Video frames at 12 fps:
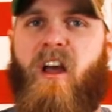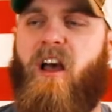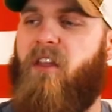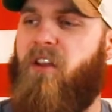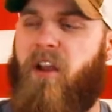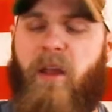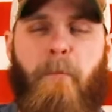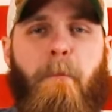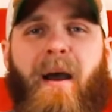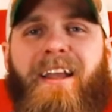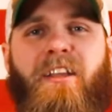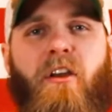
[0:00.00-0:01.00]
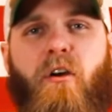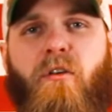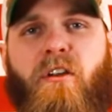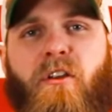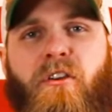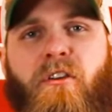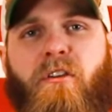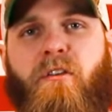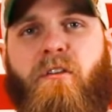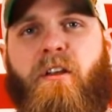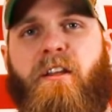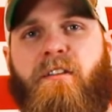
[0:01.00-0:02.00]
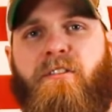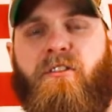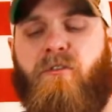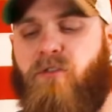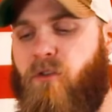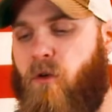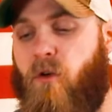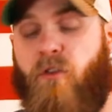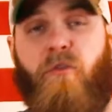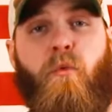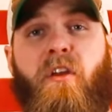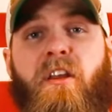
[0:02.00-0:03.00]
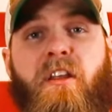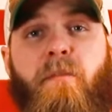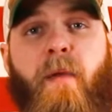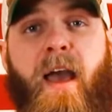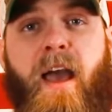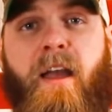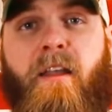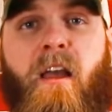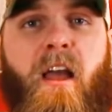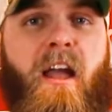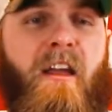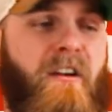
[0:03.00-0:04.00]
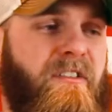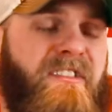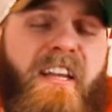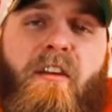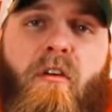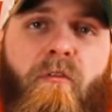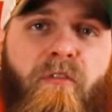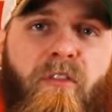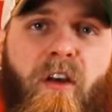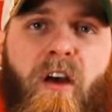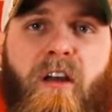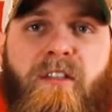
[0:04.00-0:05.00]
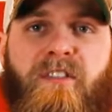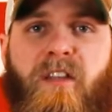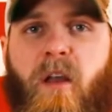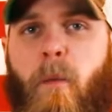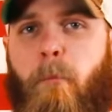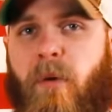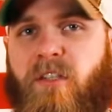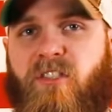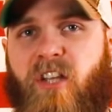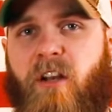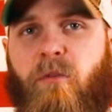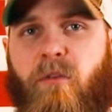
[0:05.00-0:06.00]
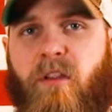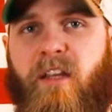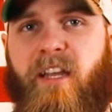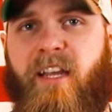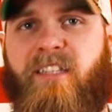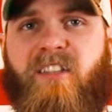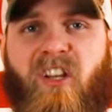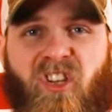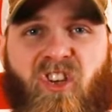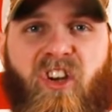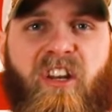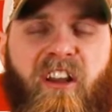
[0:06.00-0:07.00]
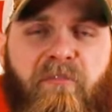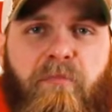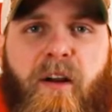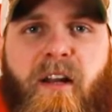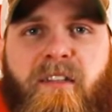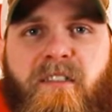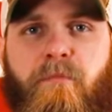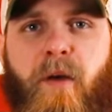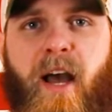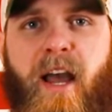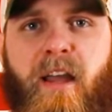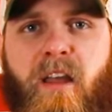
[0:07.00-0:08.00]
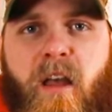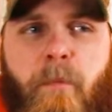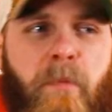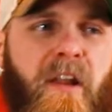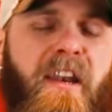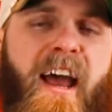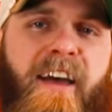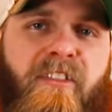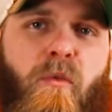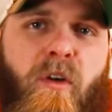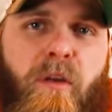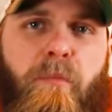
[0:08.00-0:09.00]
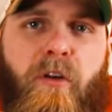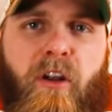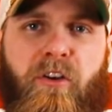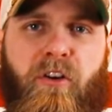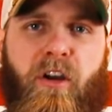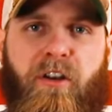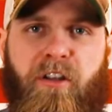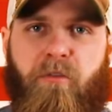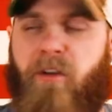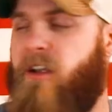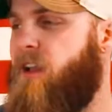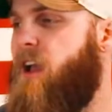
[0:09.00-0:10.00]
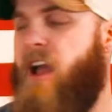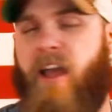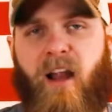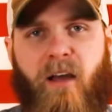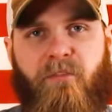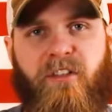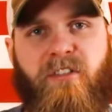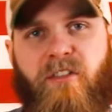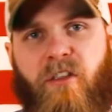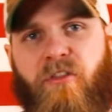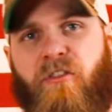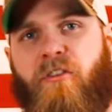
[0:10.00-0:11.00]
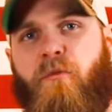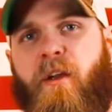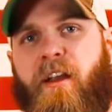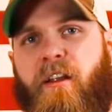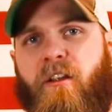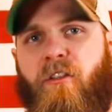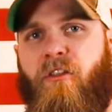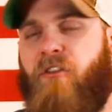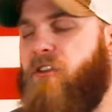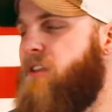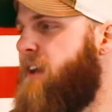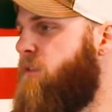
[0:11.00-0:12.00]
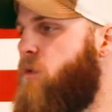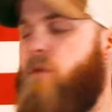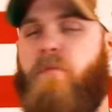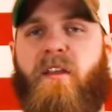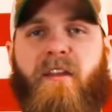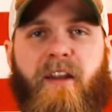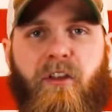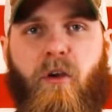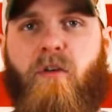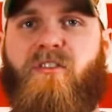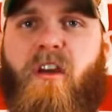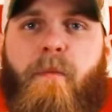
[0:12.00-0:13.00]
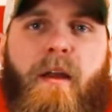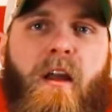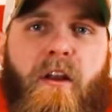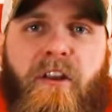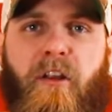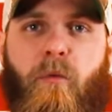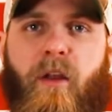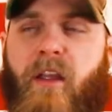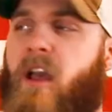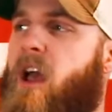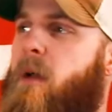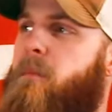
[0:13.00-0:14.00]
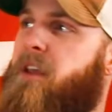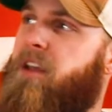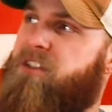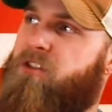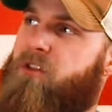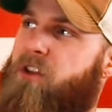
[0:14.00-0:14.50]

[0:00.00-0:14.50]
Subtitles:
It might go into your 3D bag and it'll stay home for the hunts, but generally it's a good enough product to buy, but not the one to put on your hunting rig. And obviously the third rating or the third level would be that it goes on my hunting rig, because you can